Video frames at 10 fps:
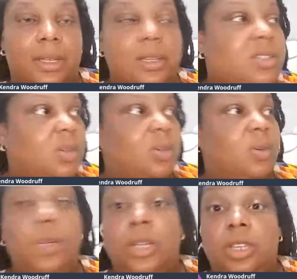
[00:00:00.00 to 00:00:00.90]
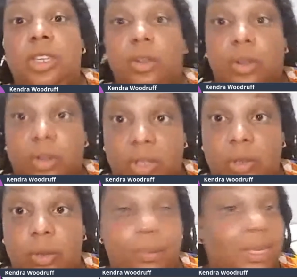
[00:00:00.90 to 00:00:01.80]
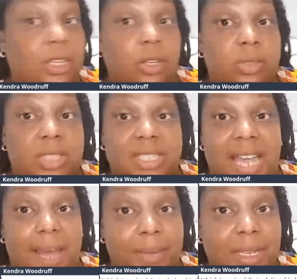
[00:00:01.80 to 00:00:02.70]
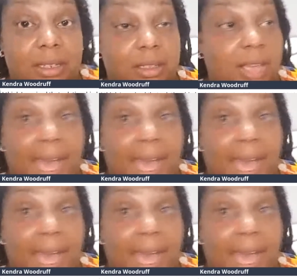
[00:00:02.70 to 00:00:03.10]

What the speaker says: So you're you being you, just happy, and